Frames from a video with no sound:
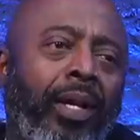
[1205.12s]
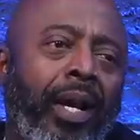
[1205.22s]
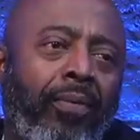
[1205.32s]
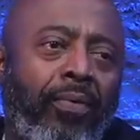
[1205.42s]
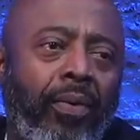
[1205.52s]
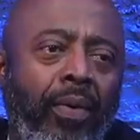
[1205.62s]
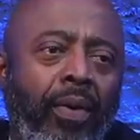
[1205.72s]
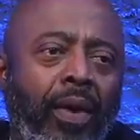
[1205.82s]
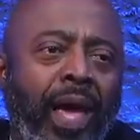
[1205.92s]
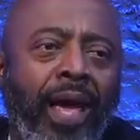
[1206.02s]
laugh.
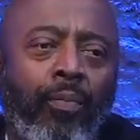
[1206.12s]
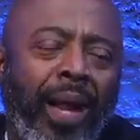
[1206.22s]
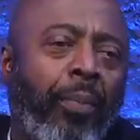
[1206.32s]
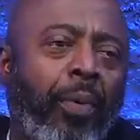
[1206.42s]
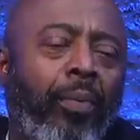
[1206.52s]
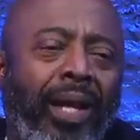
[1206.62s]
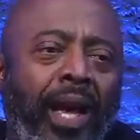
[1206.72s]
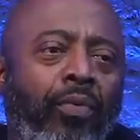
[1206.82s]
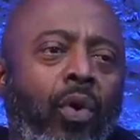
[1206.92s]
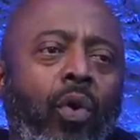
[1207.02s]
And black people
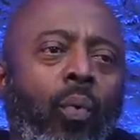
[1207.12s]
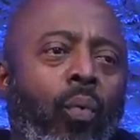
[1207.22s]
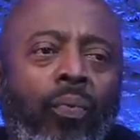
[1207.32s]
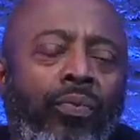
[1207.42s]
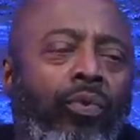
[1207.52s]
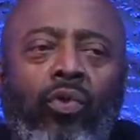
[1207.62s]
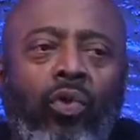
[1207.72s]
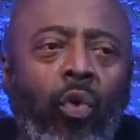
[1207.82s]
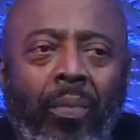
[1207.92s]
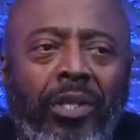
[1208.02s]
laugh
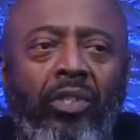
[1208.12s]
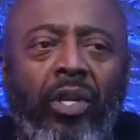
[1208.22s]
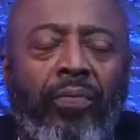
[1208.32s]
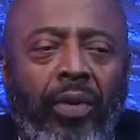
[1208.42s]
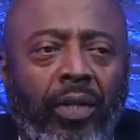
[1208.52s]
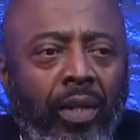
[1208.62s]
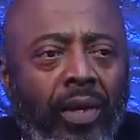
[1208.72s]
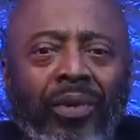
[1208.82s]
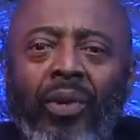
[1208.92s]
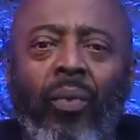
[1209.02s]
so much different
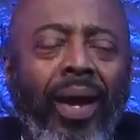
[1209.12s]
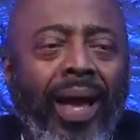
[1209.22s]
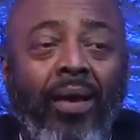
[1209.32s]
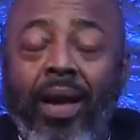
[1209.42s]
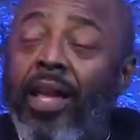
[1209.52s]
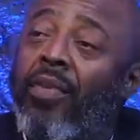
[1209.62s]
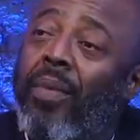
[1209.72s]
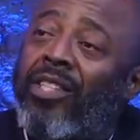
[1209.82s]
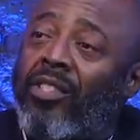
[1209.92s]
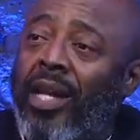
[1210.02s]
the way, even in
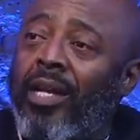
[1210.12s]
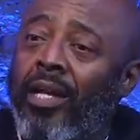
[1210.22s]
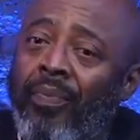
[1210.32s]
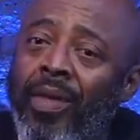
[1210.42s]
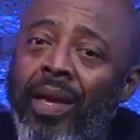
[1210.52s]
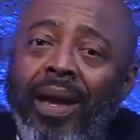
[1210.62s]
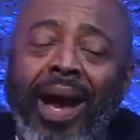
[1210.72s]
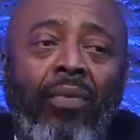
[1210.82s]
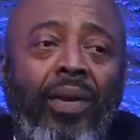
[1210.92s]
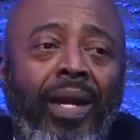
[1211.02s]
my stand-up,
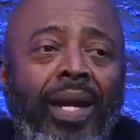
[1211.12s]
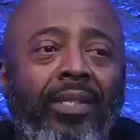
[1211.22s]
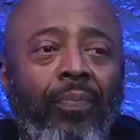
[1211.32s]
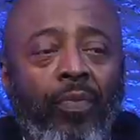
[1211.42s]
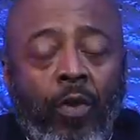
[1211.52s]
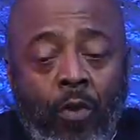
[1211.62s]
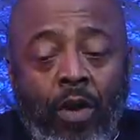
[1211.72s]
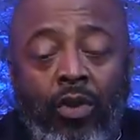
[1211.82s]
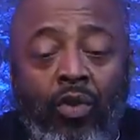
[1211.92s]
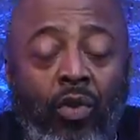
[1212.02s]
I realize
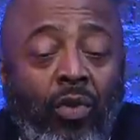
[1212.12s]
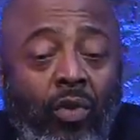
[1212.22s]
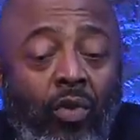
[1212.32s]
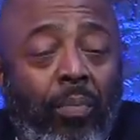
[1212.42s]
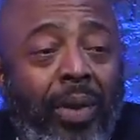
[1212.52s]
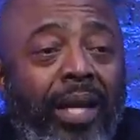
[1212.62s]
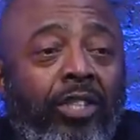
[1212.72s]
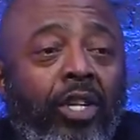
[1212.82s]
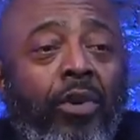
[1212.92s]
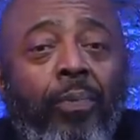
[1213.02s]
you do a black
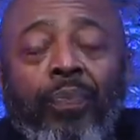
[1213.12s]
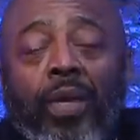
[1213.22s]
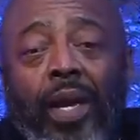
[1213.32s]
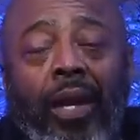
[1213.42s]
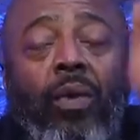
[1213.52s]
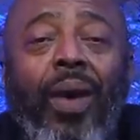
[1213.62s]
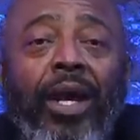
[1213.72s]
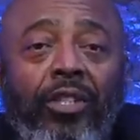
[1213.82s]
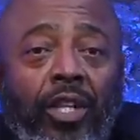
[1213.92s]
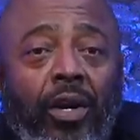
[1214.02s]
show and a
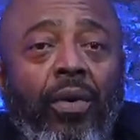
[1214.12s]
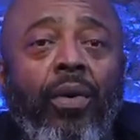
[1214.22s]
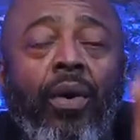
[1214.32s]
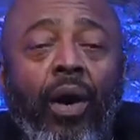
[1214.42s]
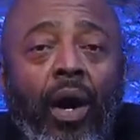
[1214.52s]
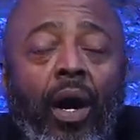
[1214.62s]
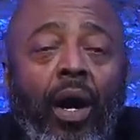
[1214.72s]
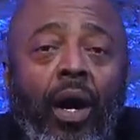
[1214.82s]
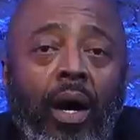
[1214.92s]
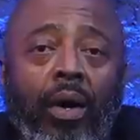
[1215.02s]
white show,
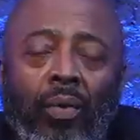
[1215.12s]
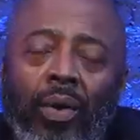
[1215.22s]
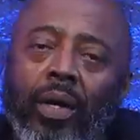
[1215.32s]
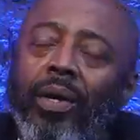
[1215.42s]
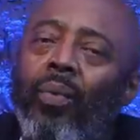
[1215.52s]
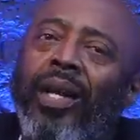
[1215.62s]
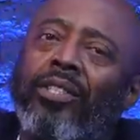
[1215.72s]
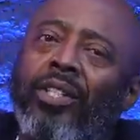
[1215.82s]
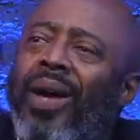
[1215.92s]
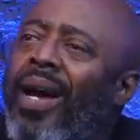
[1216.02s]
black
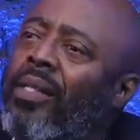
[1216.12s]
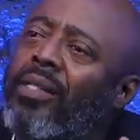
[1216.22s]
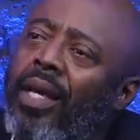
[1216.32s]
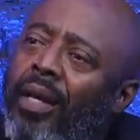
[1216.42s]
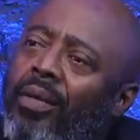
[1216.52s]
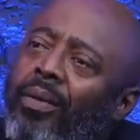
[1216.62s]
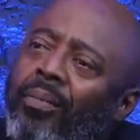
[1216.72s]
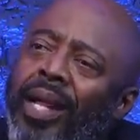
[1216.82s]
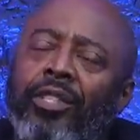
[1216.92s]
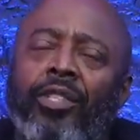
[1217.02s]

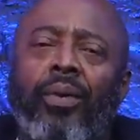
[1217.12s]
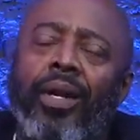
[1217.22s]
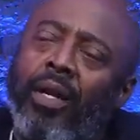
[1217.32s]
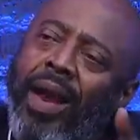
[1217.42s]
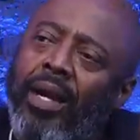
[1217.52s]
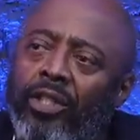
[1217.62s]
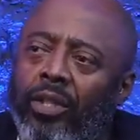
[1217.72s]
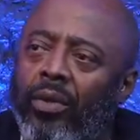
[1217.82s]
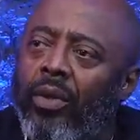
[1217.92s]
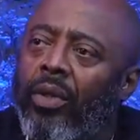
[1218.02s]
show and a cracker
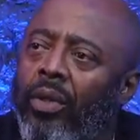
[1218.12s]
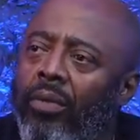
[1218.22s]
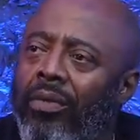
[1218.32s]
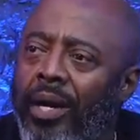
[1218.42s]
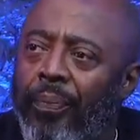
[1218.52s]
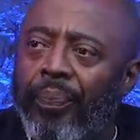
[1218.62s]
show, right?